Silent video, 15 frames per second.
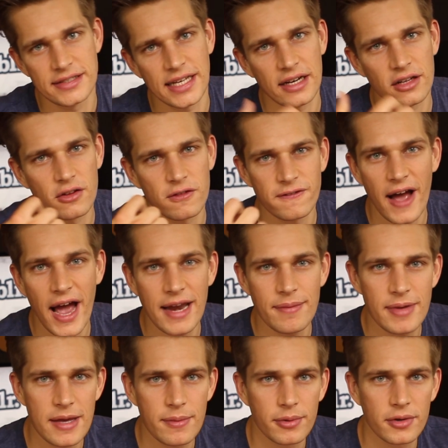and it'll find
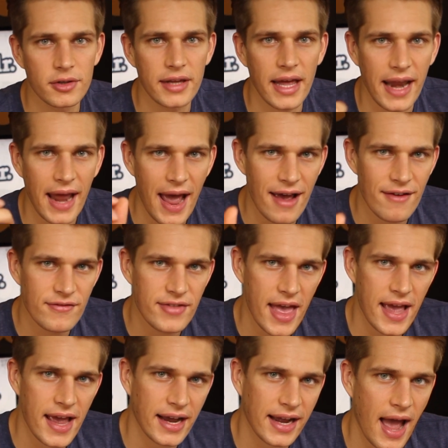people that have
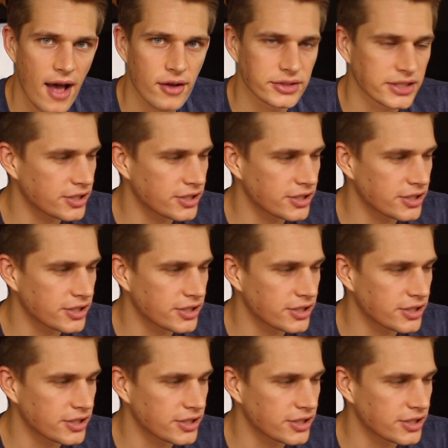their accounts